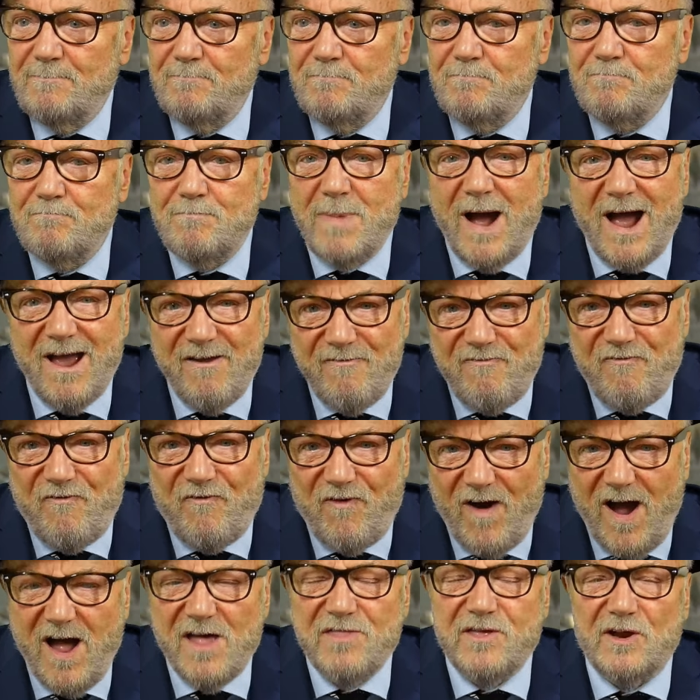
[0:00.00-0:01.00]
my
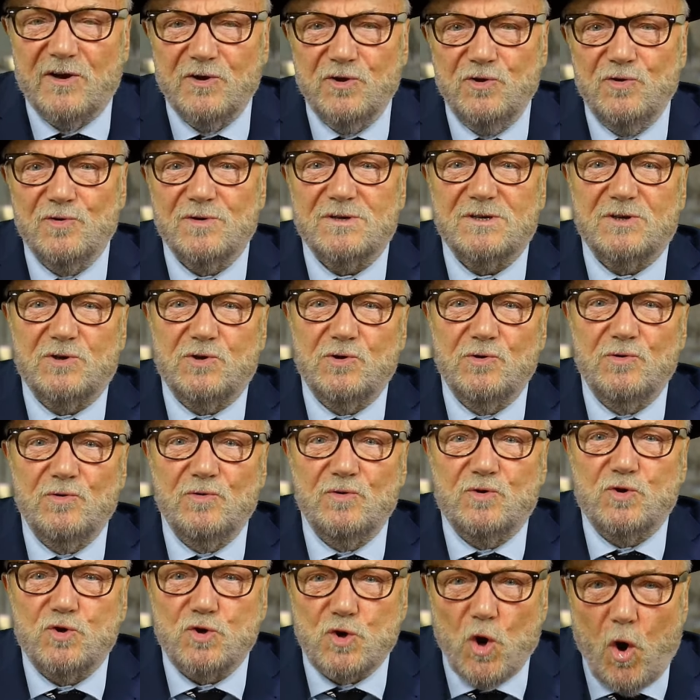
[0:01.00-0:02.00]
father used
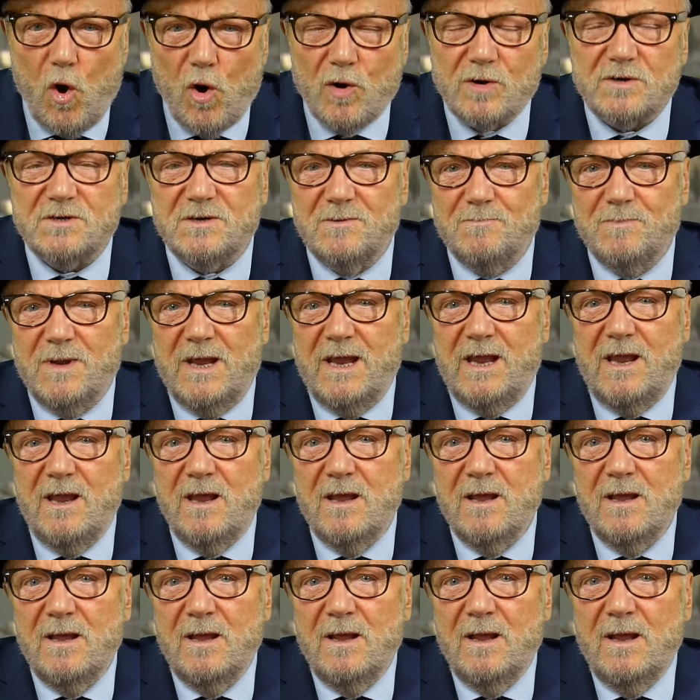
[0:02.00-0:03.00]
to talk to me
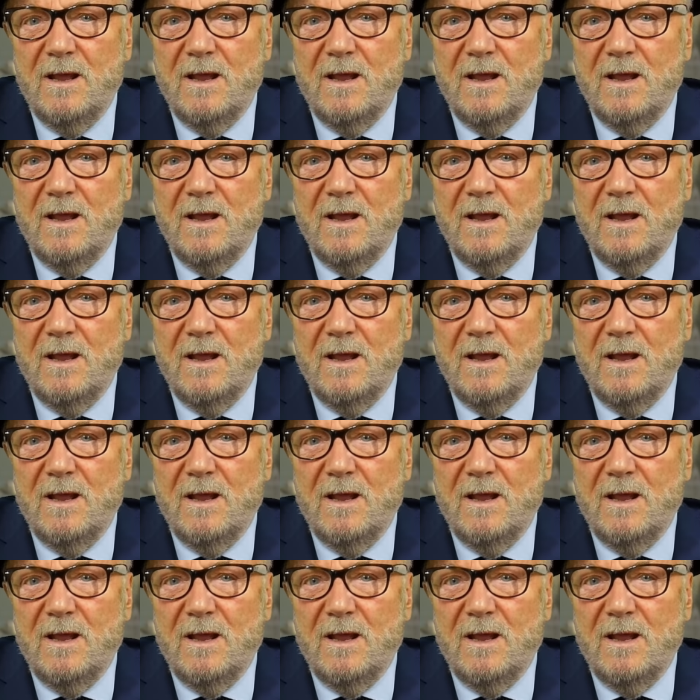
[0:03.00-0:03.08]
